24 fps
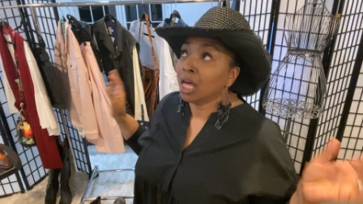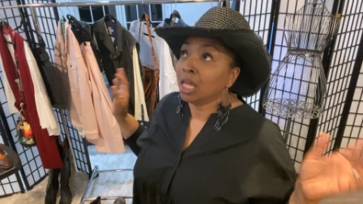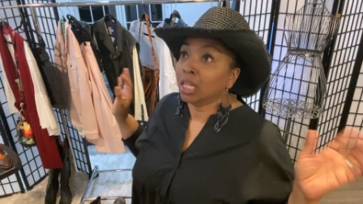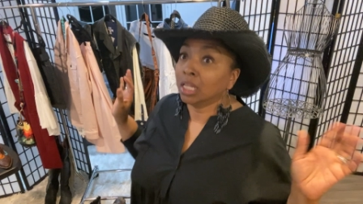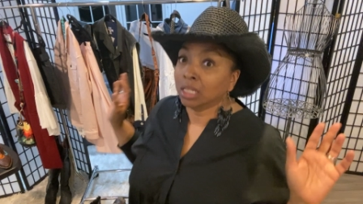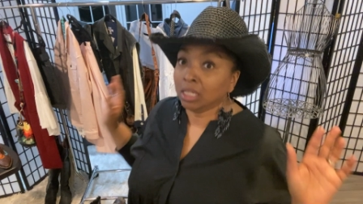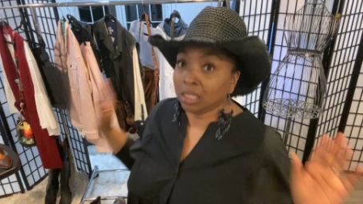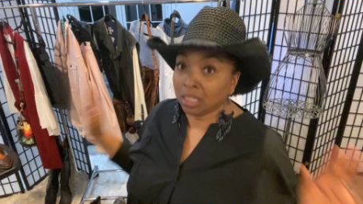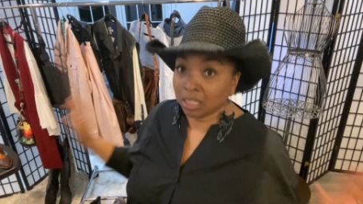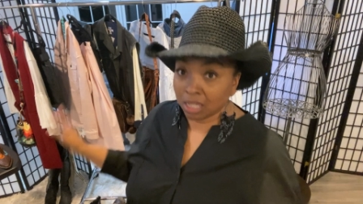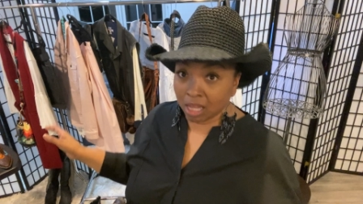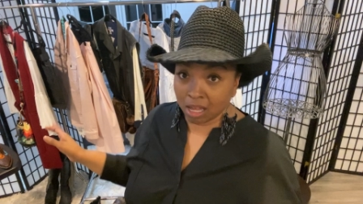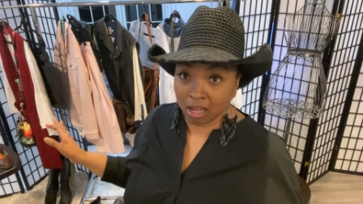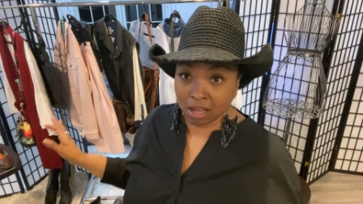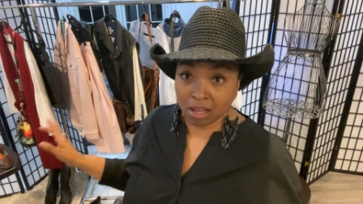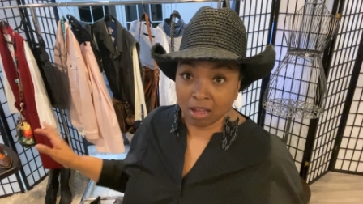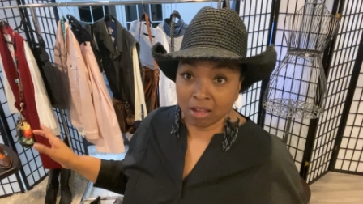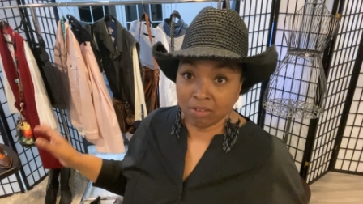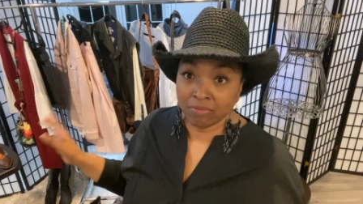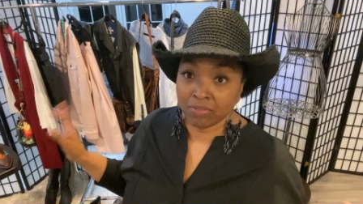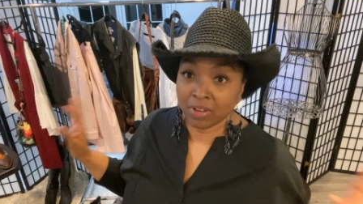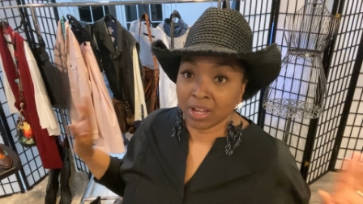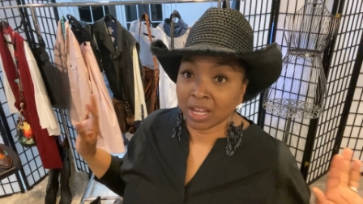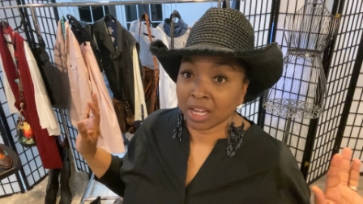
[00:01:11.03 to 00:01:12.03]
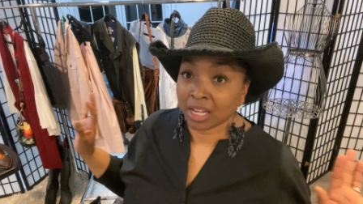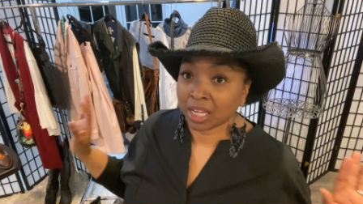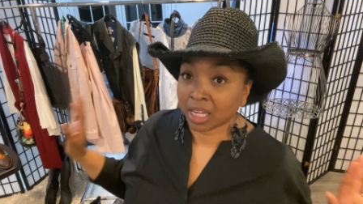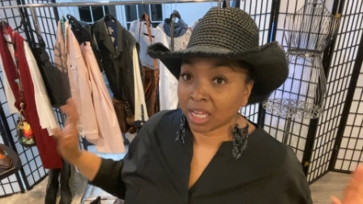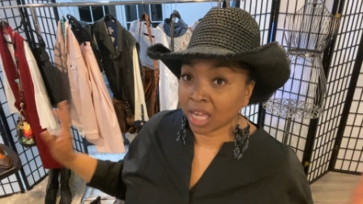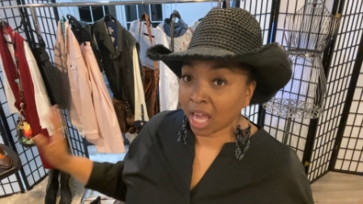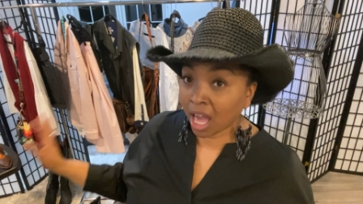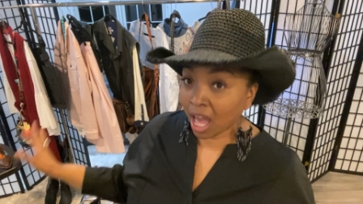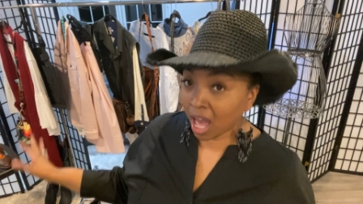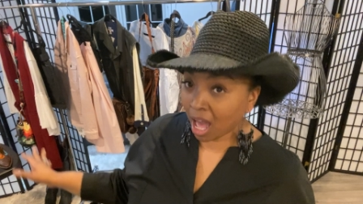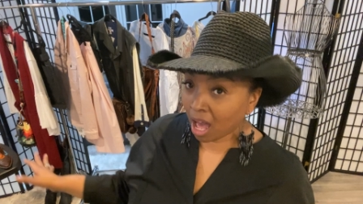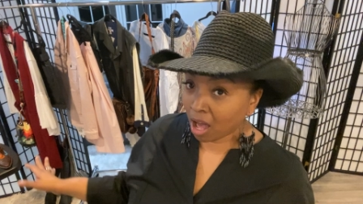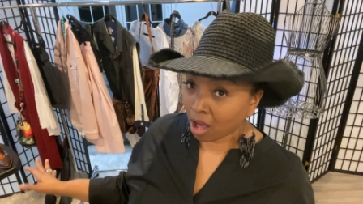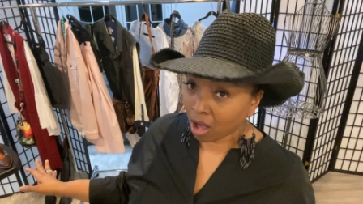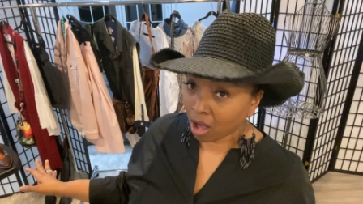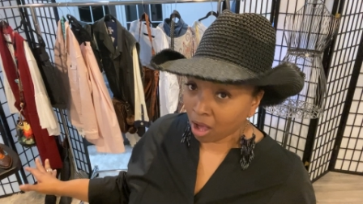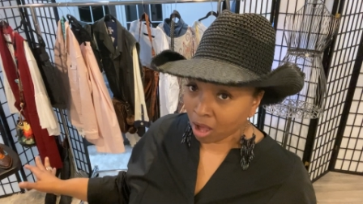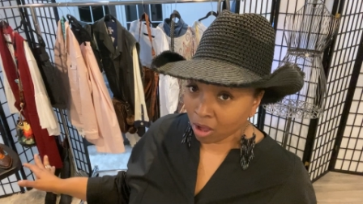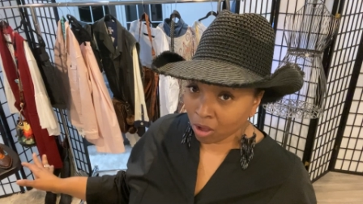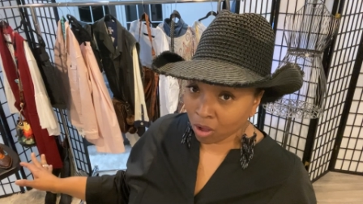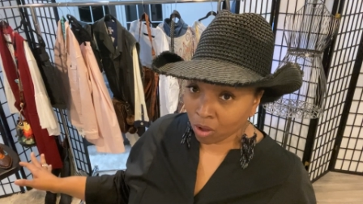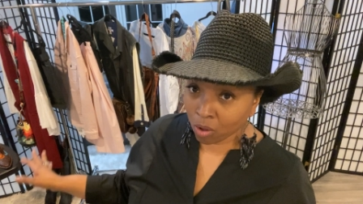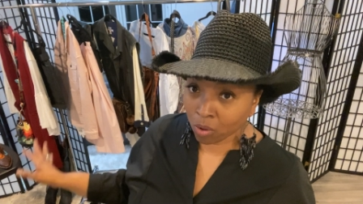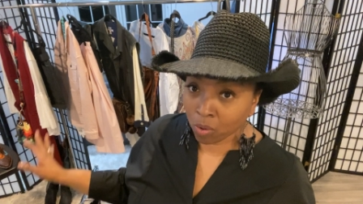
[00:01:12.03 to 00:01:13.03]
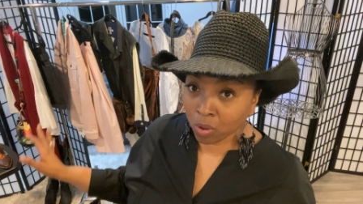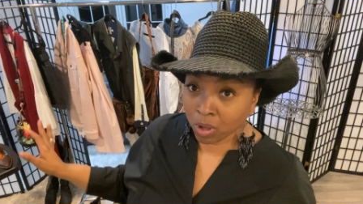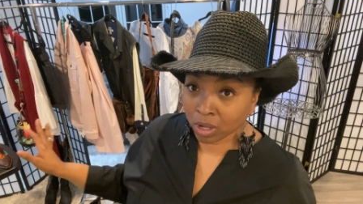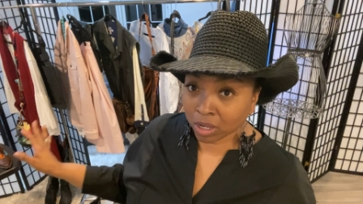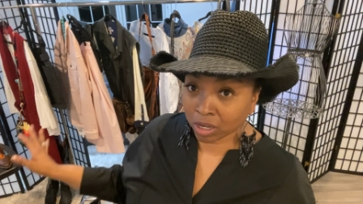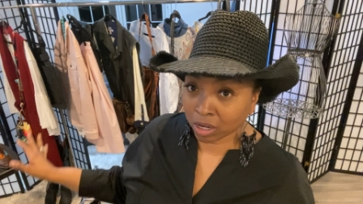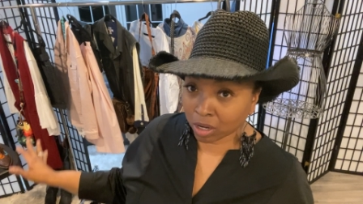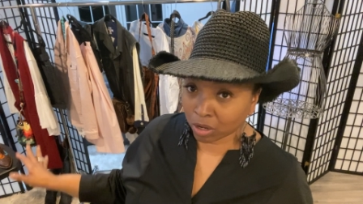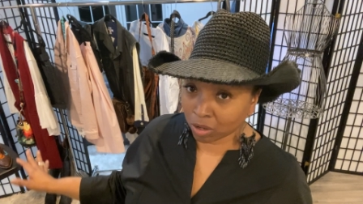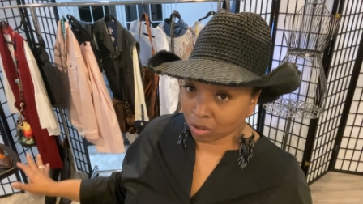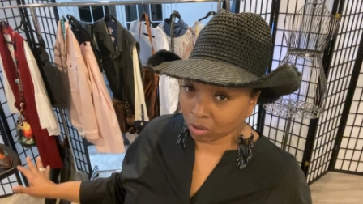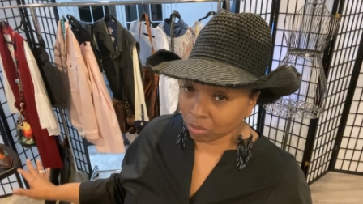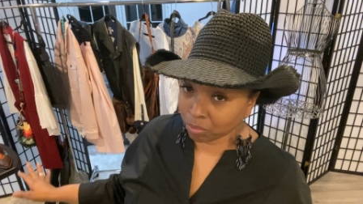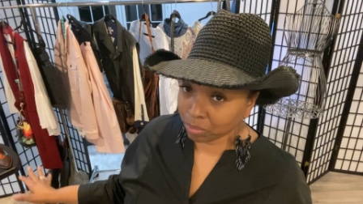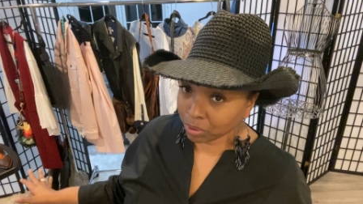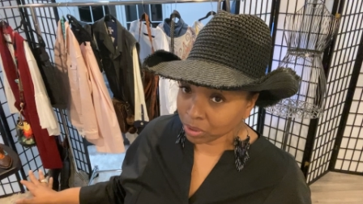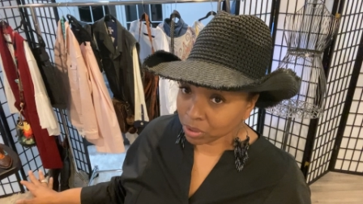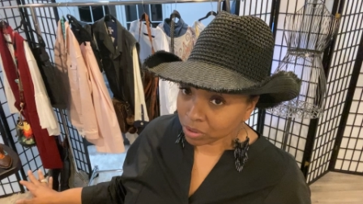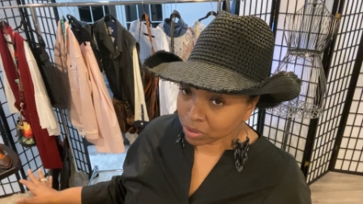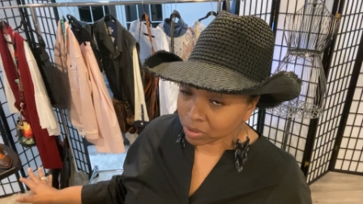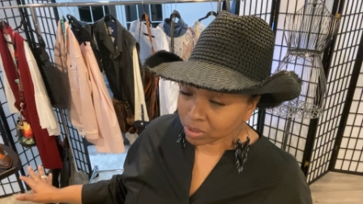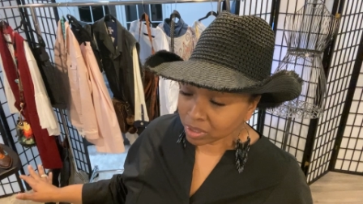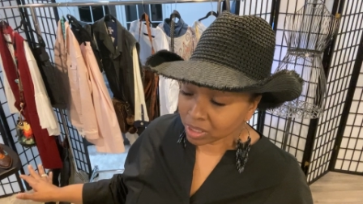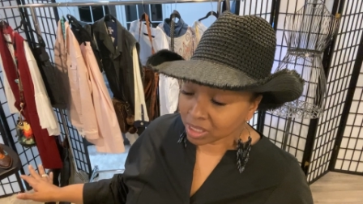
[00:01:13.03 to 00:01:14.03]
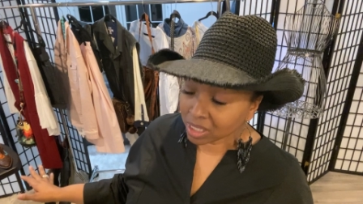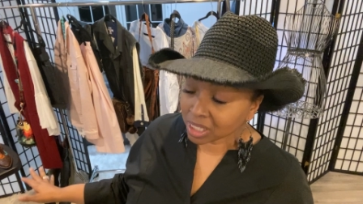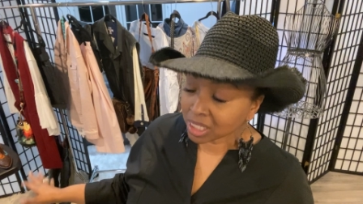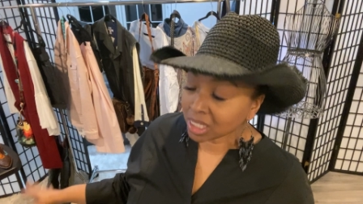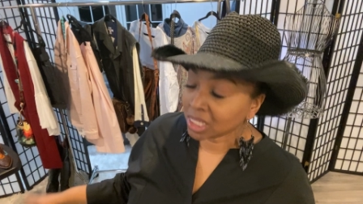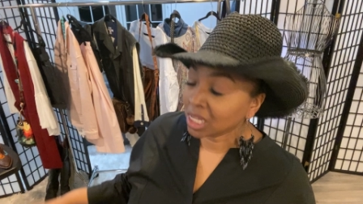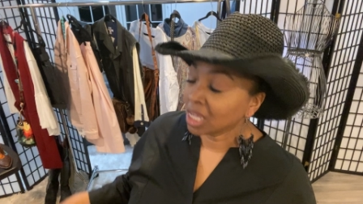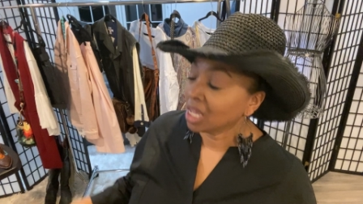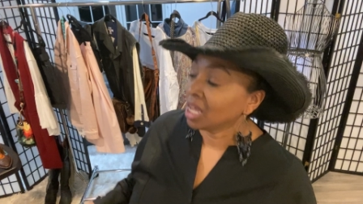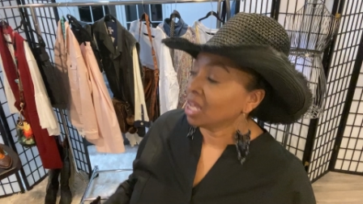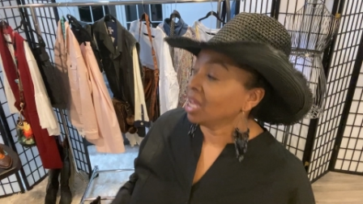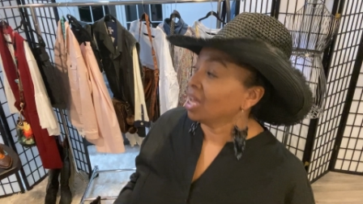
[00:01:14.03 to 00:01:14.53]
love cowgirl boots.